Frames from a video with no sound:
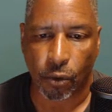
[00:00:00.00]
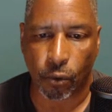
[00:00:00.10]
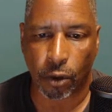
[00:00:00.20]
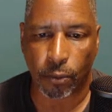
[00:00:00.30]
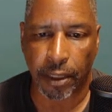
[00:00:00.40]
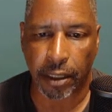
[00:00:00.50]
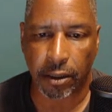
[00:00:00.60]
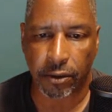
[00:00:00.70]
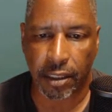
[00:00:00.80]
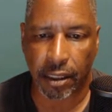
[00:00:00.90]
we'll be
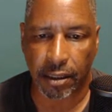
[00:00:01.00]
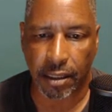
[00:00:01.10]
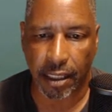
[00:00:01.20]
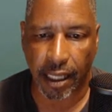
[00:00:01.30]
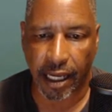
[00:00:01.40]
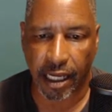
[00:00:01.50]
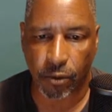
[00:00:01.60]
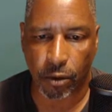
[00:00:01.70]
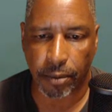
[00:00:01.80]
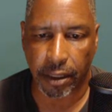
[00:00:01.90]
using today.
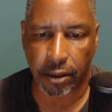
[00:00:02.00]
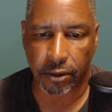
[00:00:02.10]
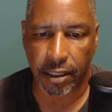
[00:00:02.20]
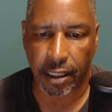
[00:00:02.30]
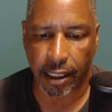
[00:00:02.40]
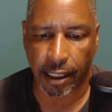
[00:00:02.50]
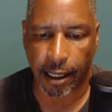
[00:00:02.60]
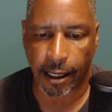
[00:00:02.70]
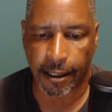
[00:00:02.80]
We'll be using